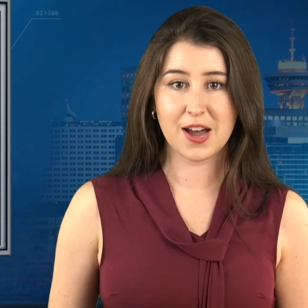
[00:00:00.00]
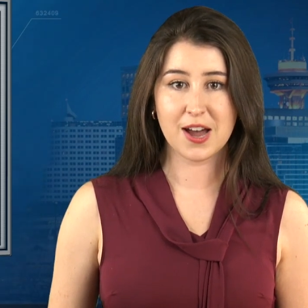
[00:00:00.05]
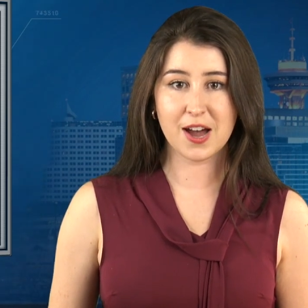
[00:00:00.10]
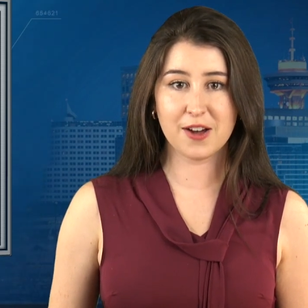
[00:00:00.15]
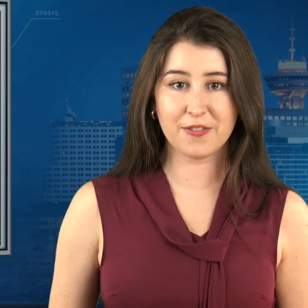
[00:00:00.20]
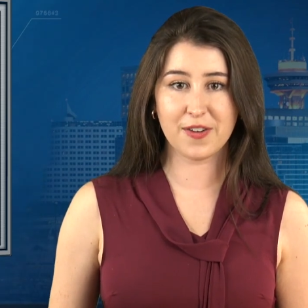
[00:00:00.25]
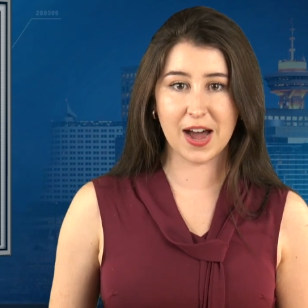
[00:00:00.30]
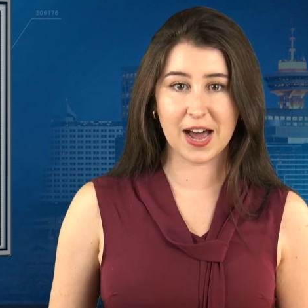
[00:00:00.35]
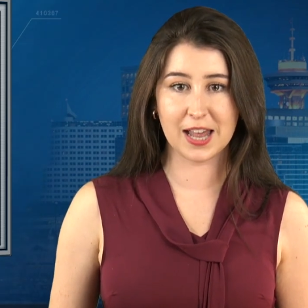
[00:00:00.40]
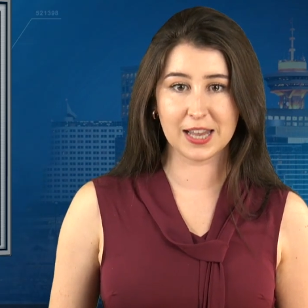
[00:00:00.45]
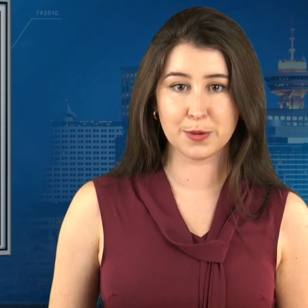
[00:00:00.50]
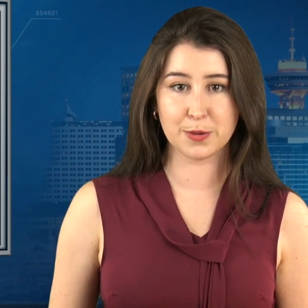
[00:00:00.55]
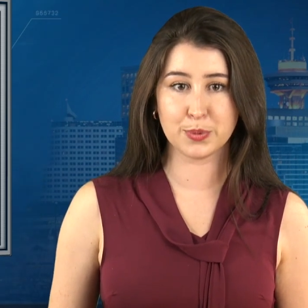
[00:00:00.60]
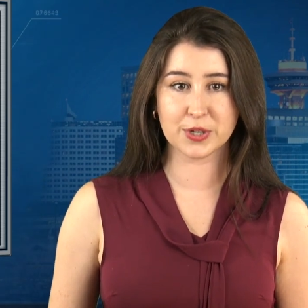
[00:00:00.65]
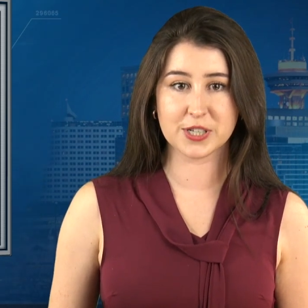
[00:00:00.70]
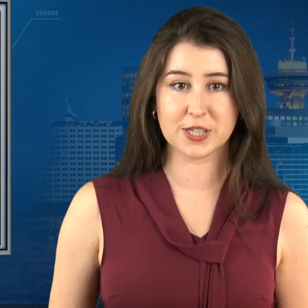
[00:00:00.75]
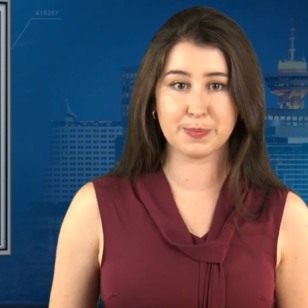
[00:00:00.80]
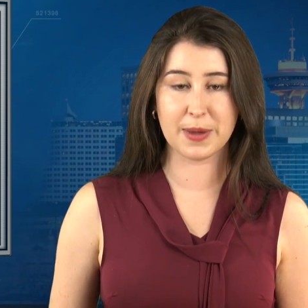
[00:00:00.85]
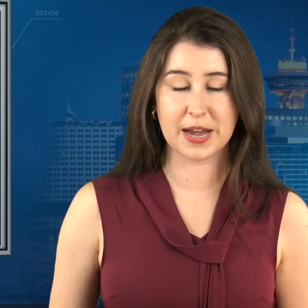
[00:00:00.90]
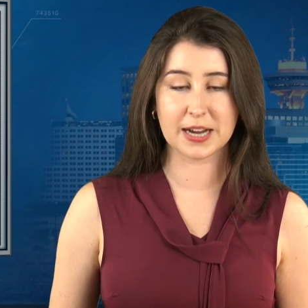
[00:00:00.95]
of highly
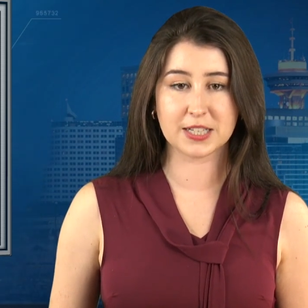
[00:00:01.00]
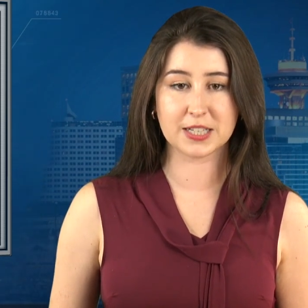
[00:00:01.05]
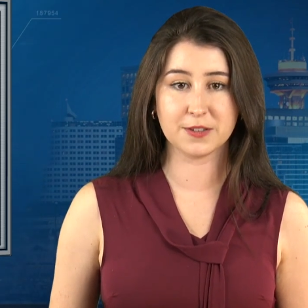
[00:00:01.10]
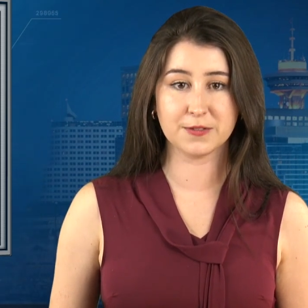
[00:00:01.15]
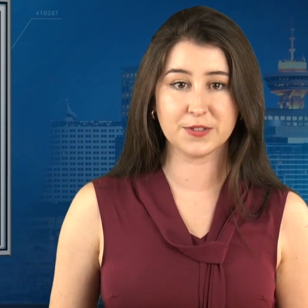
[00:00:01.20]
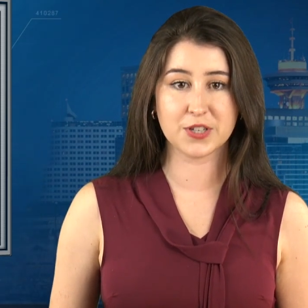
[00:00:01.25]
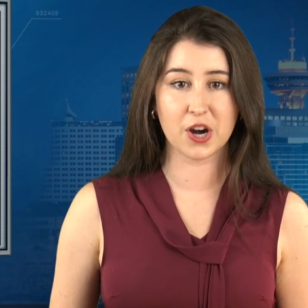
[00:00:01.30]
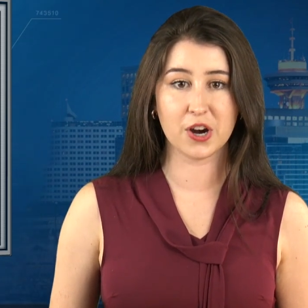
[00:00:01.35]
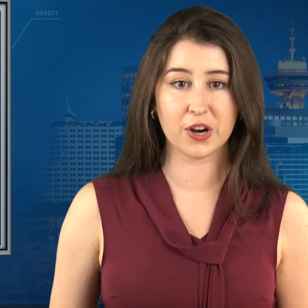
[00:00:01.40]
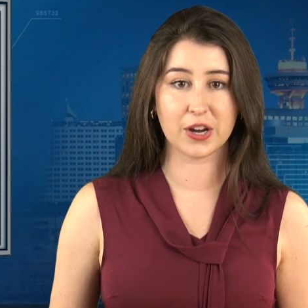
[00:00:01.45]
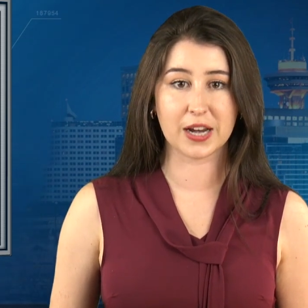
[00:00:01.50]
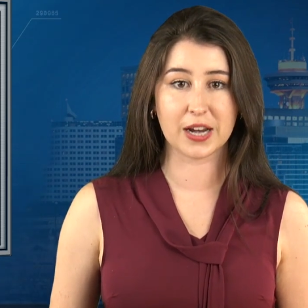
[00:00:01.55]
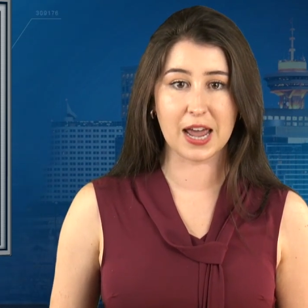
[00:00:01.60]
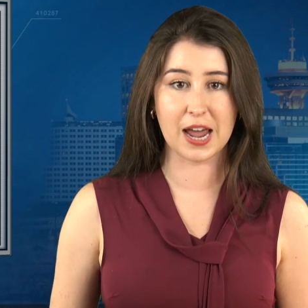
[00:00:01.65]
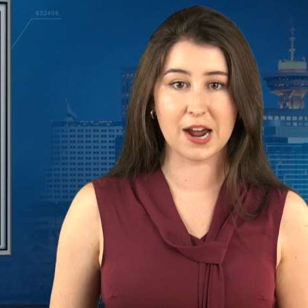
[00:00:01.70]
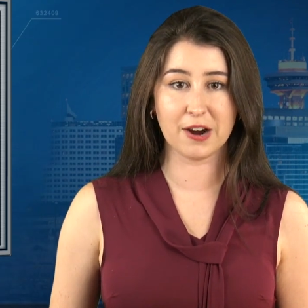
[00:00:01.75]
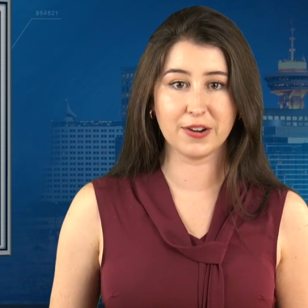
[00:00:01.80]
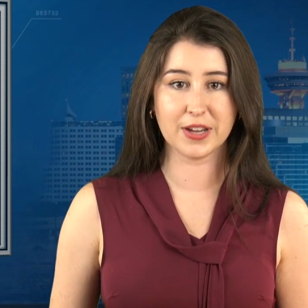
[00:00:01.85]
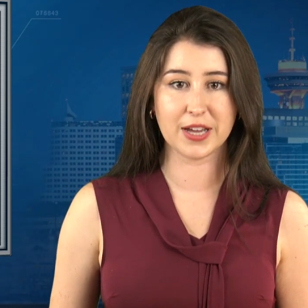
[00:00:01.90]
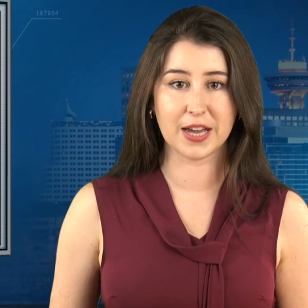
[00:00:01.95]
prospective target
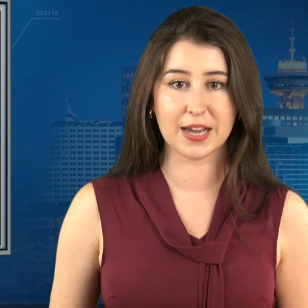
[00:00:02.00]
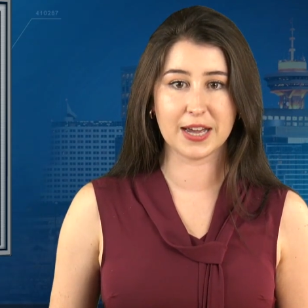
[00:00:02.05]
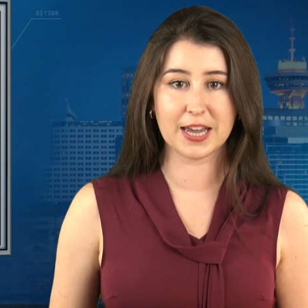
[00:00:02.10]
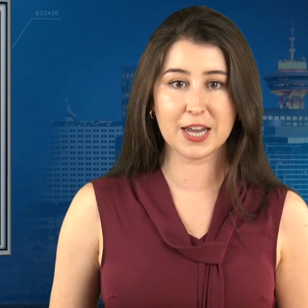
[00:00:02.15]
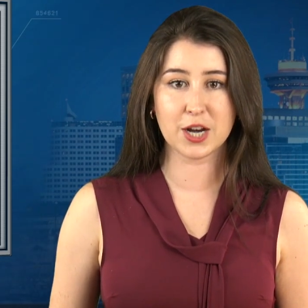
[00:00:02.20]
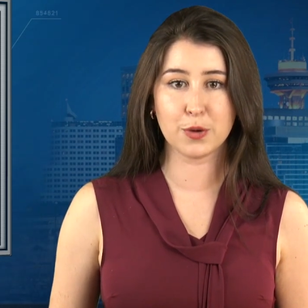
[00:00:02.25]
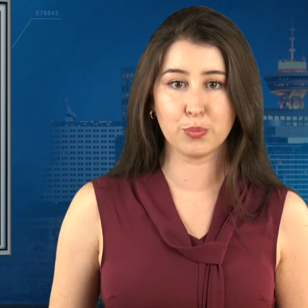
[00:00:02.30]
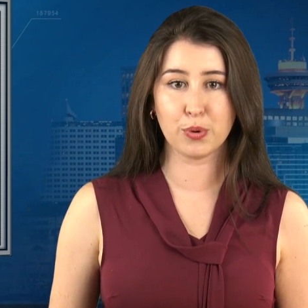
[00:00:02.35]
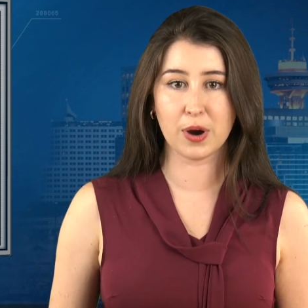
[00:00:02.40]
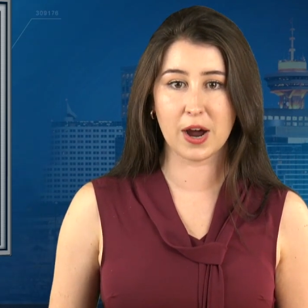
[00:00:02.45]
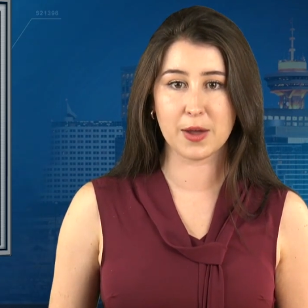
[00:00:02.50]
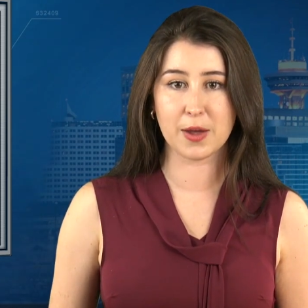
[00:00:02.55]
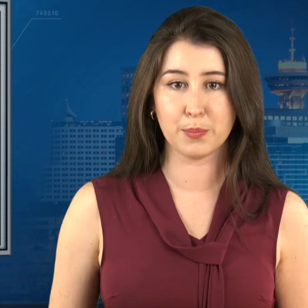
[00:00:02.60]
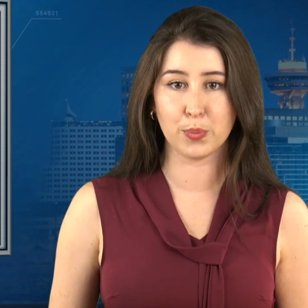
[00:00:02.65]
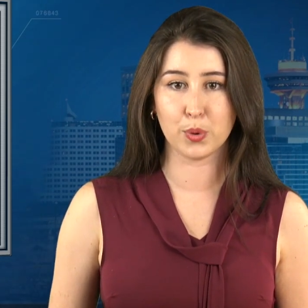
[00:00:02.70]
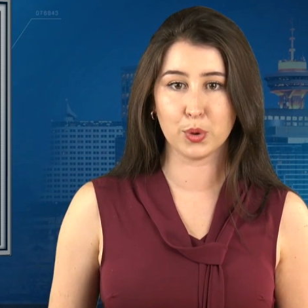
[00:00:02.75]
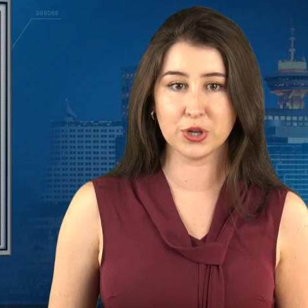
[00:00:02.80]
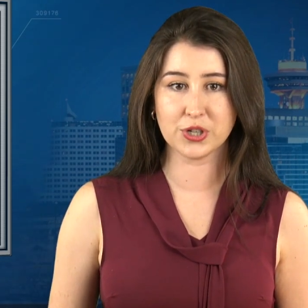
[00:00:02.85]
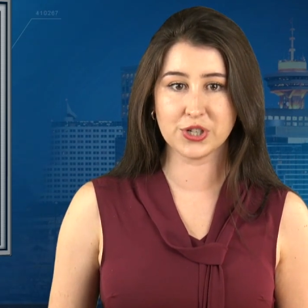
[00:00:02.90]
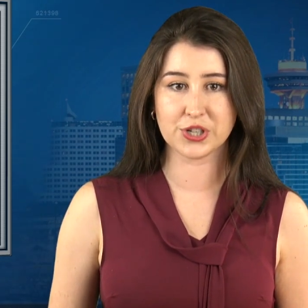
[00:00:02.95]
area in a prime
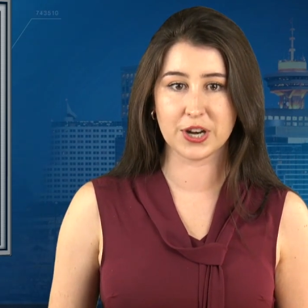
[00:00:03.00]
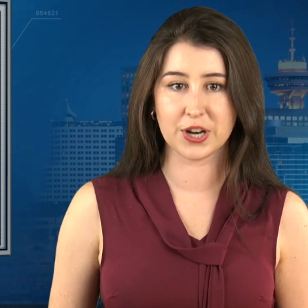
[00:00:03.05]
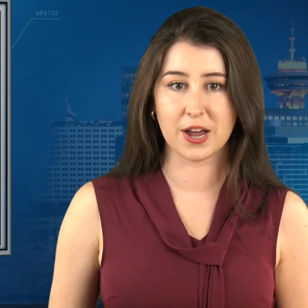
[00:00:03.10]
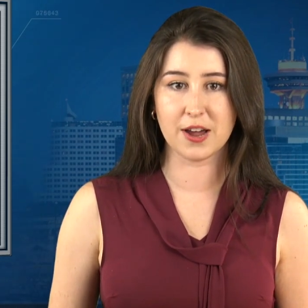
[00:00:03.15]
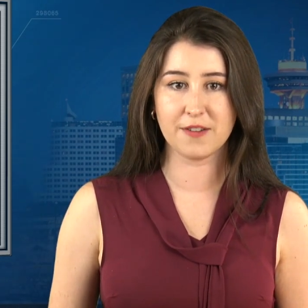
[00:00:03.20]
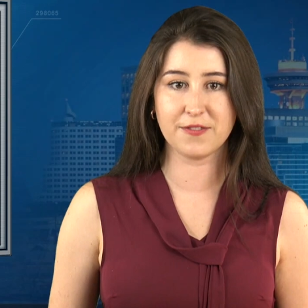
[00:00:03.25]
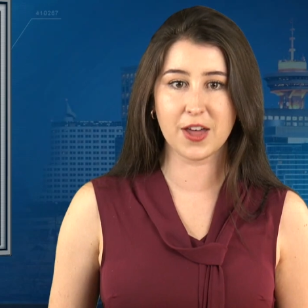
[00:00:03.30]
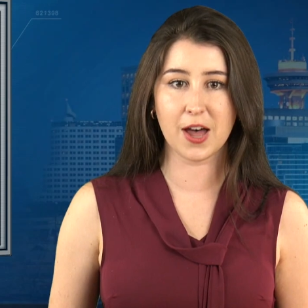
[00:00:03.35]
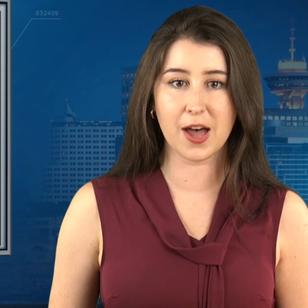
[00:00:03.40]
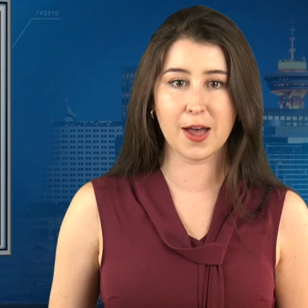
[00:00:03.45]
portion of the